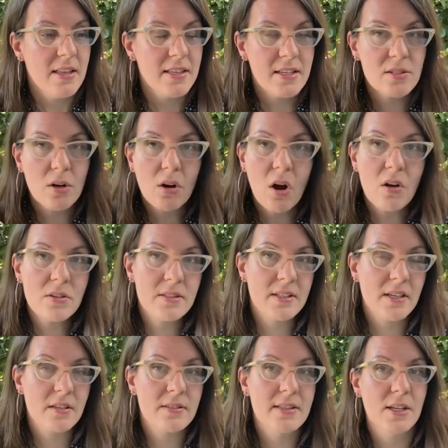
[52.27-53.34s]
These are all
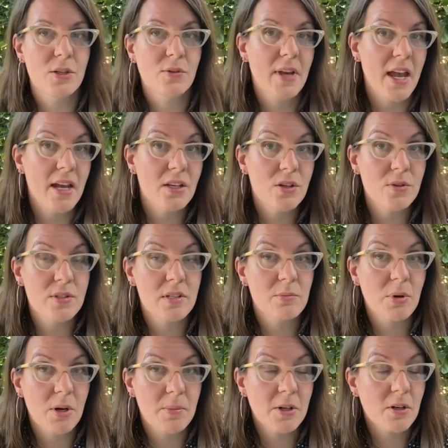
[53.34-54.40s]
skills that you can use in
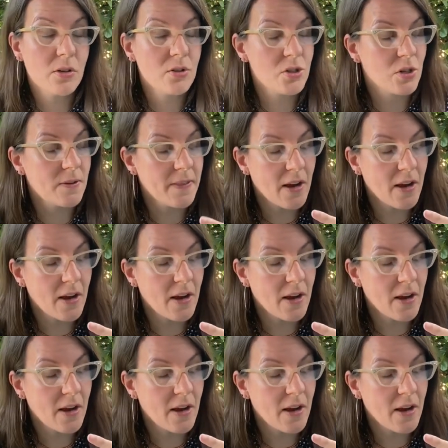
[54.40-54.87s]
permaculture.